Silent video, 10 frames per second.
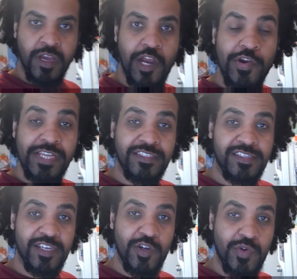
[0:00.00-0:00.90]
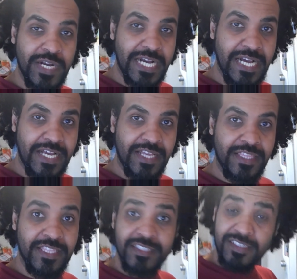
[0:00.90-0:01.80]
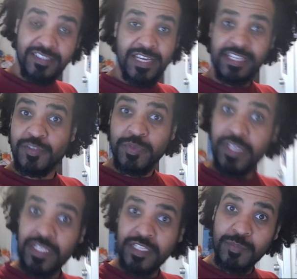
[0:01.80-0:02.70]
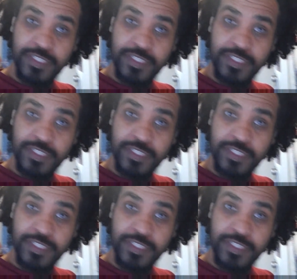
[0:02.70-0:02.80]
Alright, so the seitan has been a little